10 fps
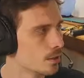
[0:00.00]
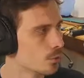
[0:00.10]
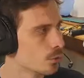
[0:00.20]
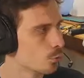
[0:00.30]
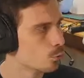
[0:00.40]

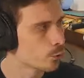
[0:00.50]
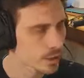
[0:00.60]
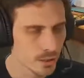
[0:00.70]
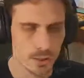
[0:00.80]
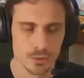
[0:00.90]
The
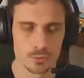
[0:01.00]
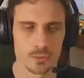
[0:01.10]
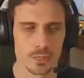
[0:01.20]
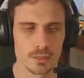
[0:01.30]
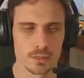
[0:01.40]
reason I do
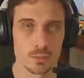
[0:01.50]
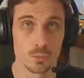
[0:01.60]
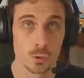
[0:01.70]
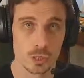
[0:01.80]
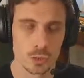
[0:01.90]
that is that
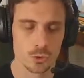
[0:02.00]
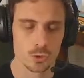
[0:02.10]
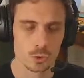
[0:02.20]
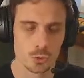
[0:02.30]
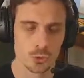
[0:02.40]
when you
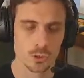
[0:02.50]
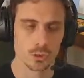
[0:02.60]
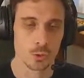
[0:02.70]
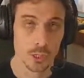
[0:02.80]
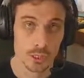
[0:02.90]
use the
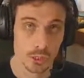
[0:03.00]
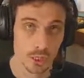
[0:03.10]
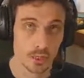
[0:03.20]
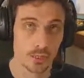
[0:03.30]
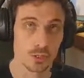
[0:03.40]
quick
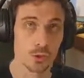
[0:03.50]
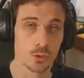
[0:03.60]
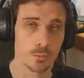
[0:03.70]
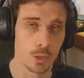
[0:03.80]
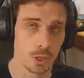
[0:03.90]
shade,
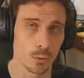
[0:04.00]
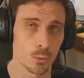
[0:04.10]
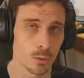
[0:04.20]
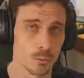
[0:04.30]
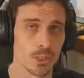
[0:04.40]
your model
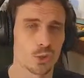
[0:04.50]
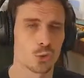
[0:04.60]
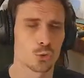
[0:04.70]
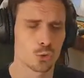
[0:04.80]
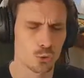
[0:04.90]
will be
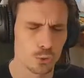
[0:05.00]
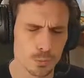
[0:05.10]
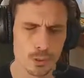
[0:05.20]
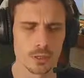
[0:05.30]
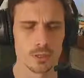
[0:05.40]

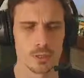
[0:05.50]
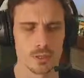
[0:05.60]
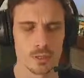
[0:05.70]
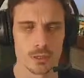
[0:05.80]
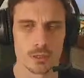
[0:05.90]
super
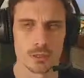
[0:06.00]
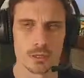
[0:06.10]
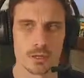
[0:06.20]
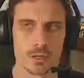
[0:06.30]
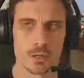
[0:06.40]
glossy.
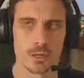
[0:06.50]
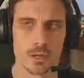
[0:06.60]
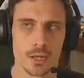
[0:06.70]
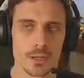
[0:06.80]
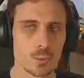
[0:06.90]

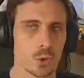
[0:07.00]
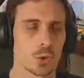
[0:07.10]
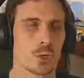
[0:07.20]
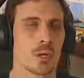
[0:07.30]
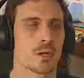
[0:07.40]
It will
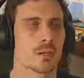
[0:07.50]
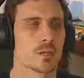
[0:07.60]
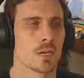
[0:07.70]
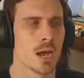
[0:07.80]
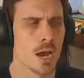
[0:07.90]
look
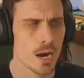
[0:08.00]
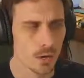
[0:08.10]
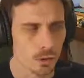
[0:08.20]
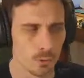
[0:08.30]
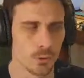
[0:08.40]

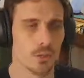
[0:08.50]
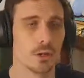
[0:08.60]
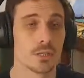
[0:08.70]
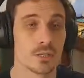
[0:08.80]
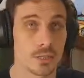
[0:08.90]
terrible
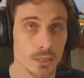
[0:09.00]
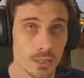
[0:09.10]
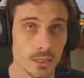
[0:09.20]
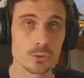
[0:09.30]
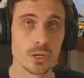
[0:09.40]

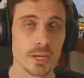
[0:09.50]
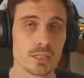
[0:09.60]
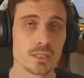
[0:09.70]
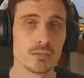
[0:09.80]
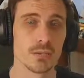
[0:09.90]
until you
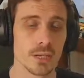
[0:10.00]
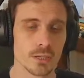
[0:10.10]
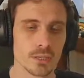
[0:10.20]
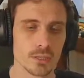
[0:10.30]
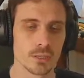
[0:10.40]
actually
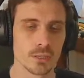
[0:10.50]
varnish it.